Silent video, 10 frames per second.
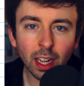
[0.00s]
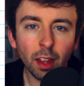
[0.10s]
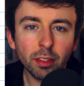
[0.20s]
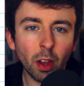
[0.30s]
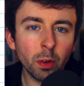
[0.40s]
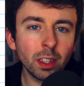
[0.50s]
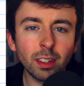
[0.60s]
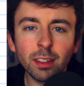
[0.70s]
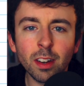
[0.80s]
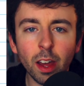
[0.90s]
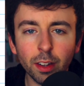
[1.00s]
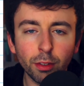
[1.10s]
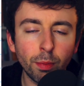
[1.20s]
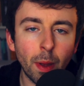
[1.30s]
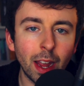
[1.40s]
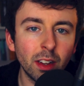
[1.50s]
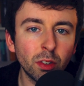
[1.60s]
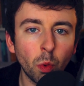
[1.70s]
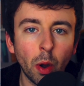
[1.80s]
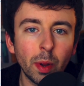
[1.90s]
so this is not a
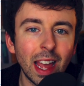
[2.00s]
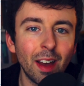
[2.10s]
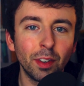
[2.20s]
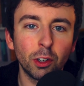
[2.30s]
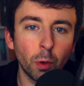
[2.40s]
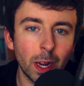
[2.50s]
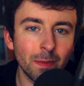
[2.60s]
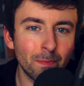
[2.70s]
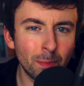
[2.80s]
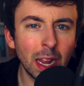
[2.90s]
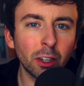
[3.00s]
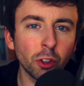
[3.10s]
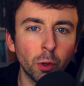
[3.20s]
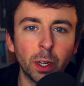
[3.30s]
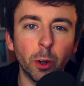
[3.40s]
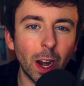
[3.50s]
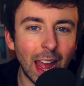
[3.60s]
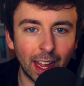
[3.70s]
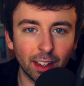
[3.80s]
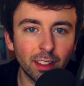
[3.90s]
space where we have a great picture in our
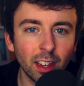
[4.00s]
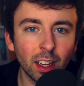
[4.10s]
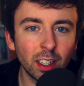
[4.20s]
heads